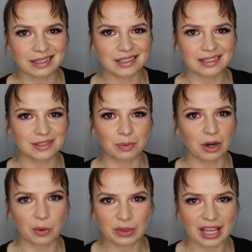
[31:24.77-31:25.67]
They just
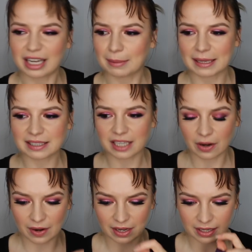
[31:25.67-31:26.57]
work with any
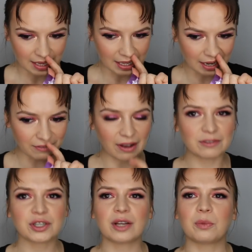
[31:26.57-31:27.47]
mascara. And
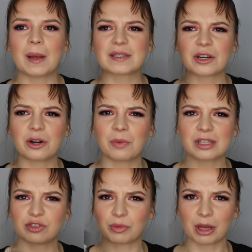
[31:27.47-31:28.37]
I've tried mascara
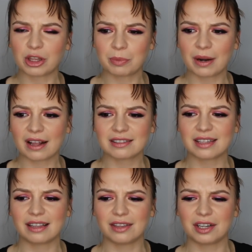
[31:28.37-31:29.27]
ones from other brands,
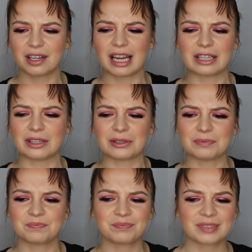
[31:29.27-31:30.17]
and they're, I don't
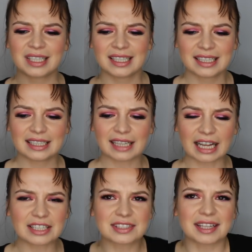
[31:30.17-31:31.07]
know,
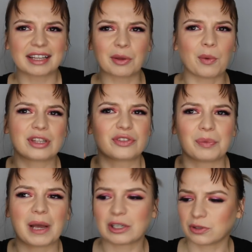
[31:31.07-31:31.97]
I just like the ones
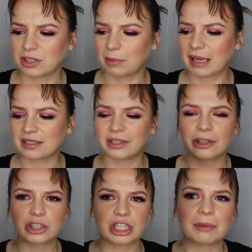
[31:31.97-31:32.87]
from Nigel's the best. And
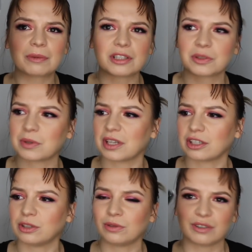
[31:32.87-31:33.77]
they're cheap. This was
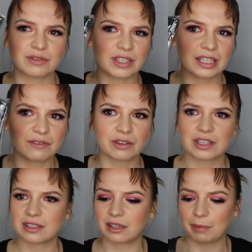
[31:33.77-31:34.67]
like $2.50 for
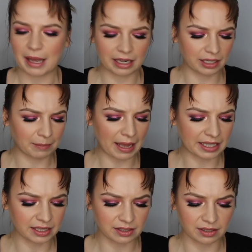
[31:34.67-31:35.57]
this little
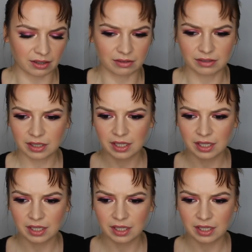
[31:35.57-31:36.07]
packet, so.